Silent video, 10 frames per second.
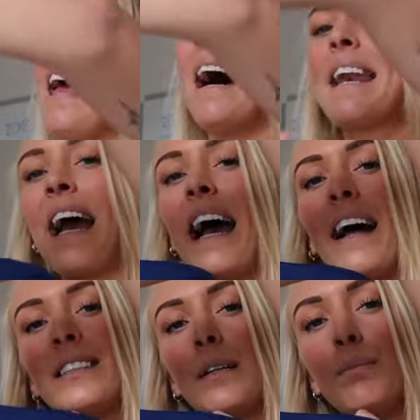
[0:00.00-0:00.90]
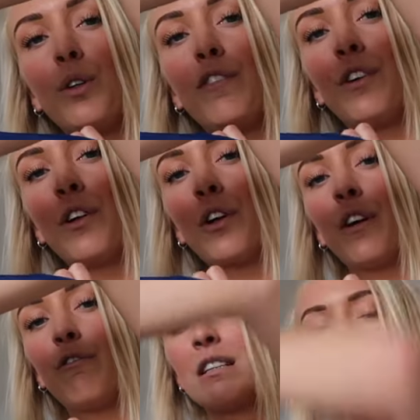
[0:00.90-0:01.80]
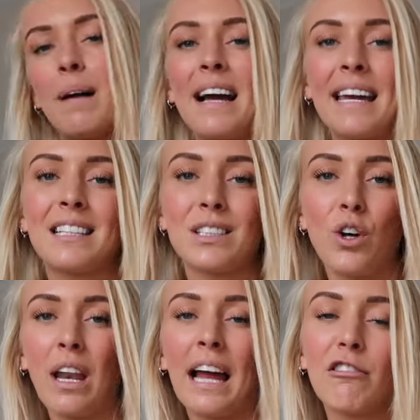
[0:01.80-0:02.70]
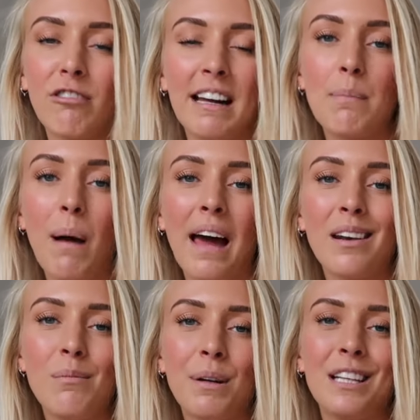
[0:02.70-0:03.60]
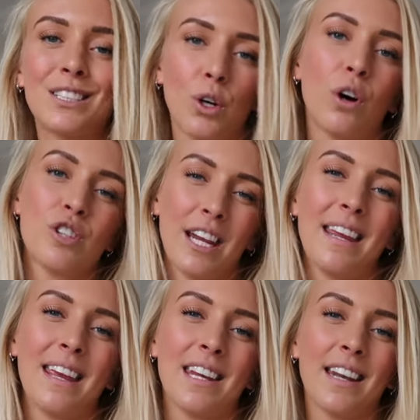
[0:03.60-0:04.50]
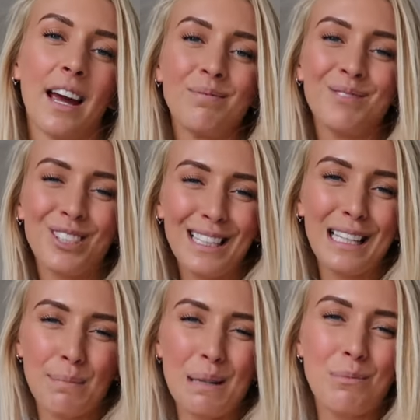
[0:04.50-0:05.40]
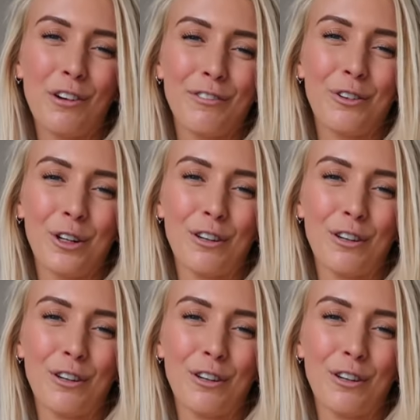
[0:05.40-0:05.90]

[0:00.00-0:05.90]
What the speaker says: And it has a more full coverage back. It's not like granny pant, but it's not cheeky, you know? It's just a little bit more full